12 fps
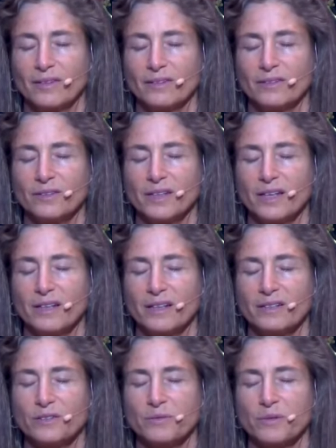So again,
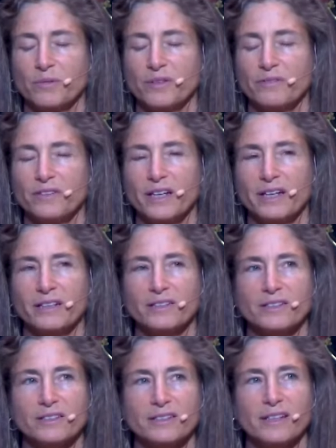as we reflect,
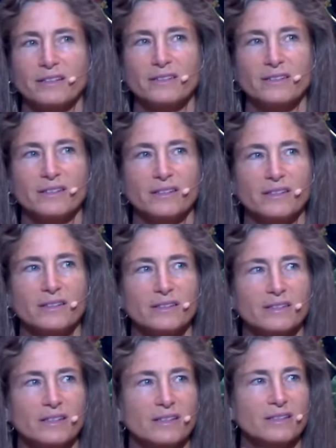just sensing
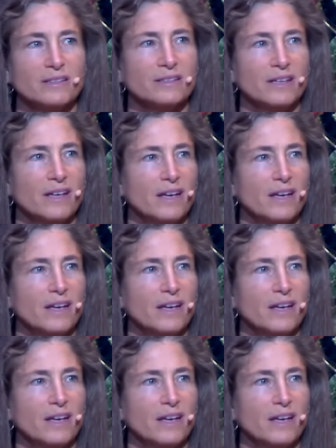this as